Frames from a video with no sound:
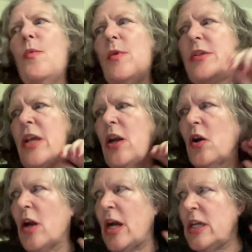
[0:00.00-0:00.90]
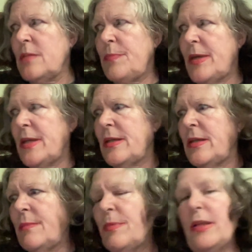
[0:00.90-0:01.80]
was that her
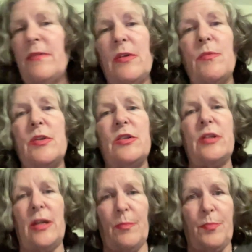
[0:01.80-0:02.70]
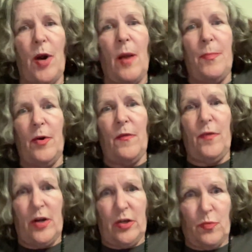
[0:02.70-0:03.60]
husband believed it was improper
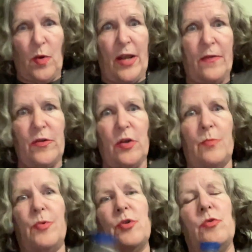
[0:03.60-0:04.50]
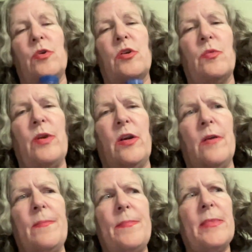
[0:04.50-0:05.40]
for his wife to pursue a
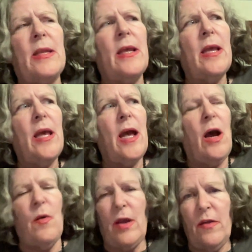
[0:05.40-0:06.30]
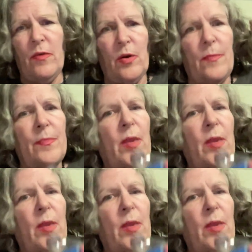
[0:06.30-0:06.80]
career. However,